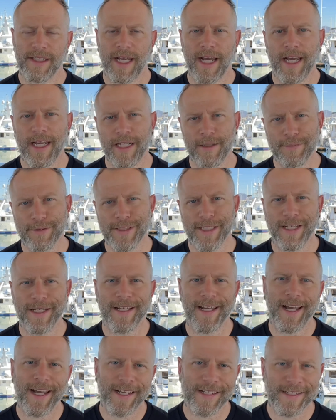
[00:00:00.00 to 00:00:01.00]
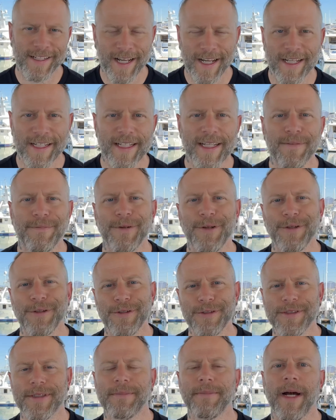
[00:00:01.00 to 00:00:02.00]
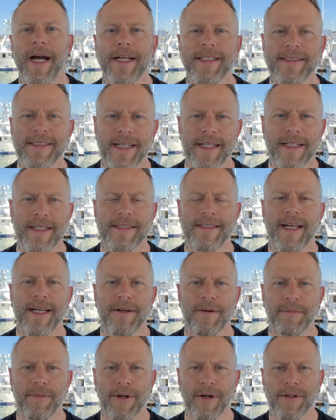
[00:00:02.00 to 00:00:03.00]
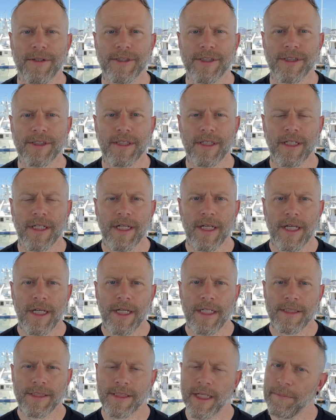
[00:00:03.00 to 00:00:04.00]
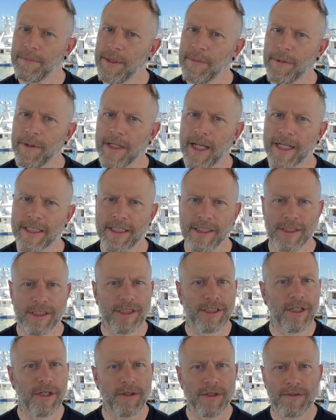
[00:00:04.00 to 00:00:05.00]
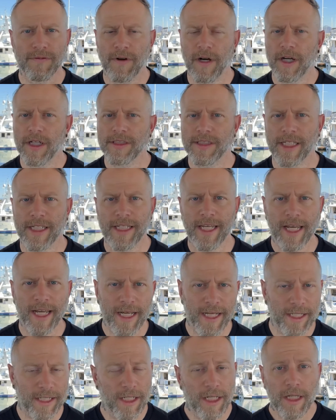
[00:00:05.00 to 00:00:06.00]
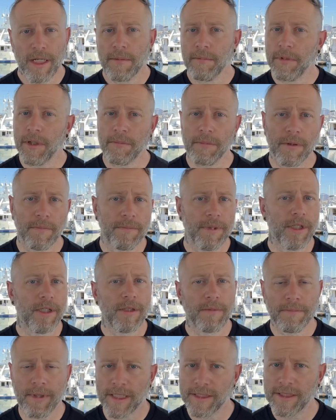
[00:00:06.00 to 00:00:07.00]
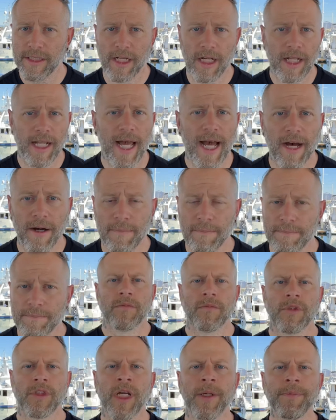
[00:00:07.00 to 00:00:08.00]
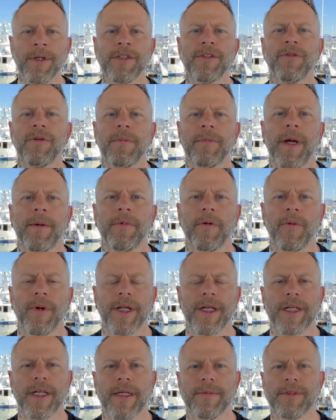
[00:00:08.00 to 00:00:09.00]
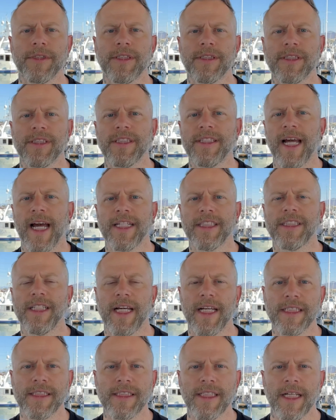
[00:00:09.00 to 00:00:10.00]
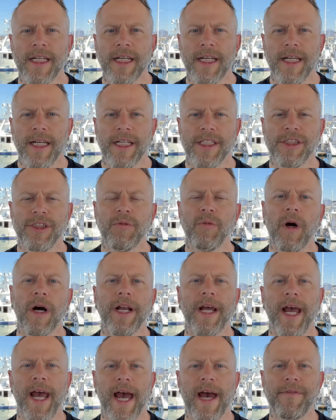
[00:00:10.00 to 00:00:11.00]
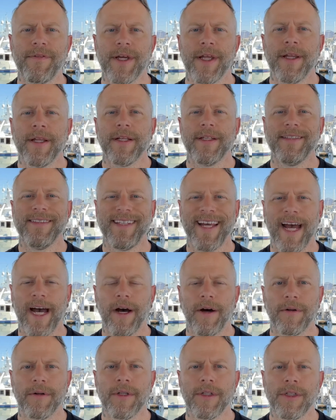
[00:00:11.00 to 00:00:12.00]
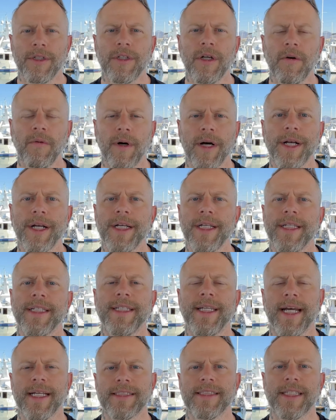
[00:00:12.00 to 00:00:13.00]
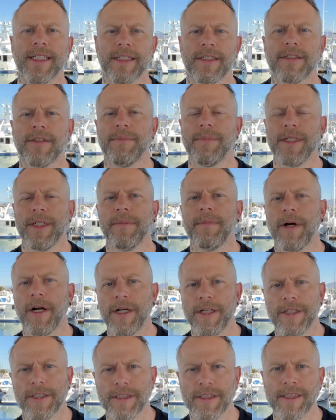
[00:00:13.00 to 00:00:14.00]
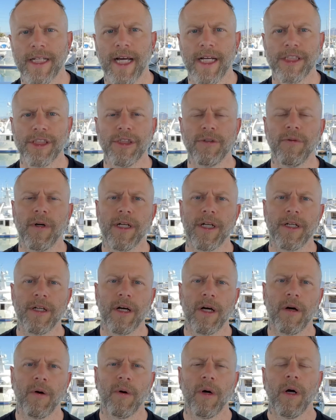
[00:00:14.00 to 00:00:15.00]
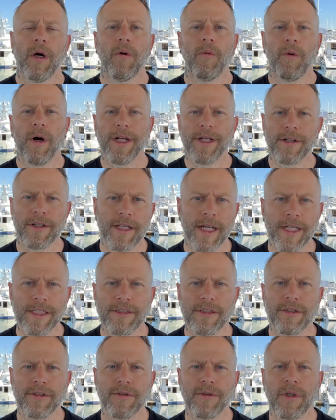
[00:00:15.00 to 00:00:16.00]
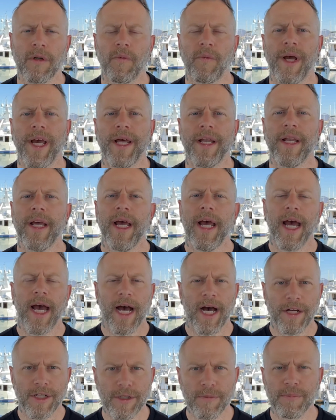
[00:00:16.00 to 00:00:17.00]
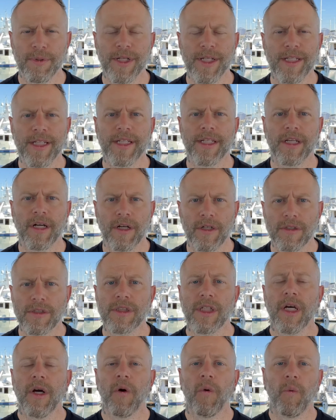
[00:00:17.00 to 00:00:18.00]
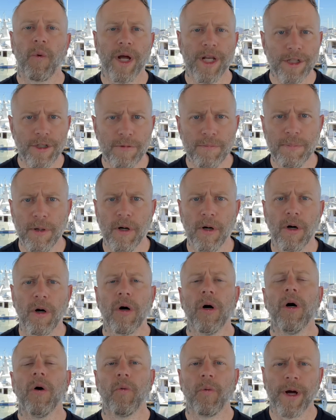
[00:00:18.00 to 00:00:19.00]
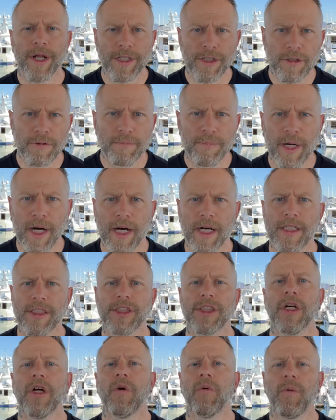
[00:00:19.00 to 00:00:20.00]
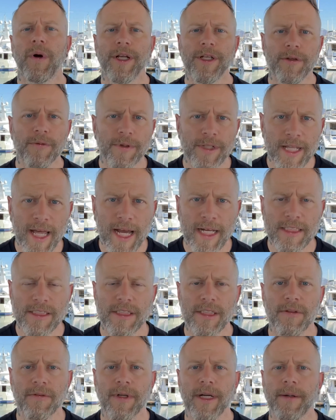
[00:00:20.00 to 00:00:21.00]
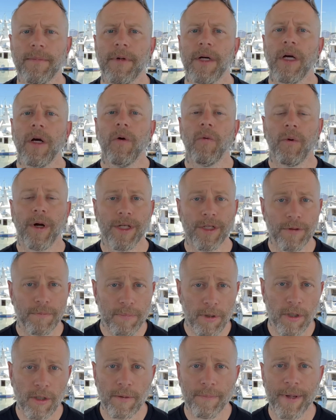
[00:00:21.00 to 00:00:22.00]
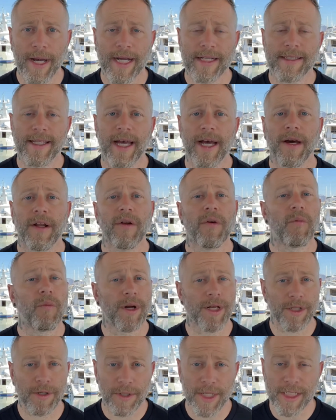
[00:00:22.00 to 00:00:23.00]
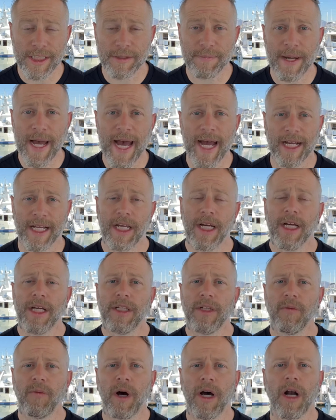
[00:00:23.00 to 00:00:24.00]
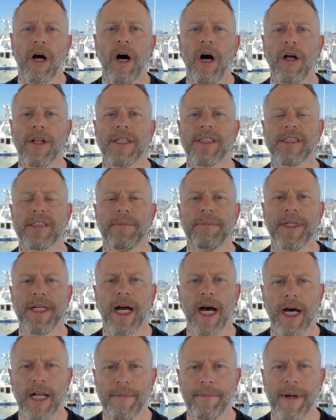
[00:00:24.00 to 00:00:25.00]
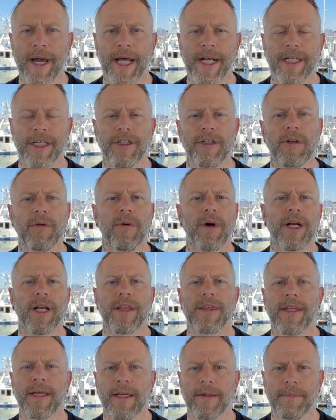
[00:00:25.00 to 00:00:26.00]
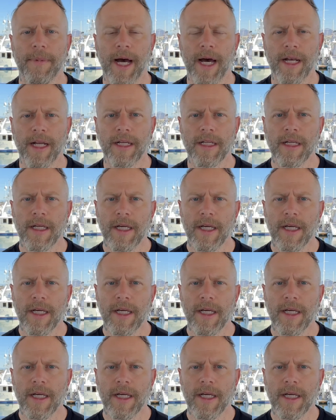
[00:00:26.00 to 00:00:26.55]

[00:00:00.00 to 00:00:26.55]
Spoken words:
80%, 8 and 8 if you're using my 10 and 10 approach. Some people like to just go as far as they can. Boom, boom, boom, bust it all out. Something to remember when it comes to the snatch test is you want to have it down. You don't want any guessing to be a part of your snatch. You want to know what your legs are doing when, how your breathing goes, when you pull, when you punch, when you relax the grip, when you pull it back down, when you hinge back. You want all this to be automatic. You don't want to think about it.